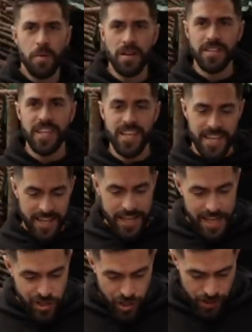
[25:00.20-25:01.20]
my tiki
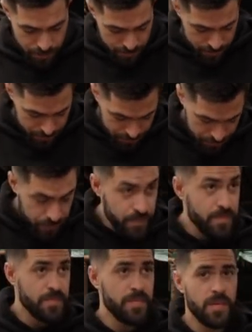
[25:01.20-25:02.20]
kitchen.
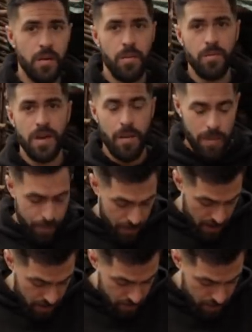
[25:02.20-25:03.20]
Camp
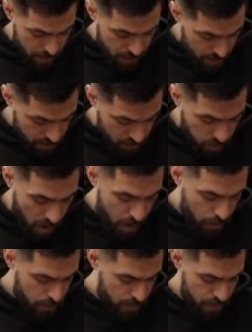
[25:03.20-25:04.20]
update
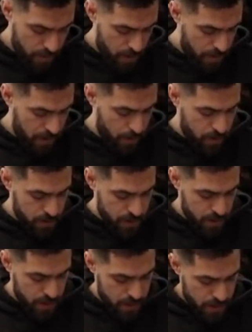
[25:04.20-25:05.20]
12, I think it was.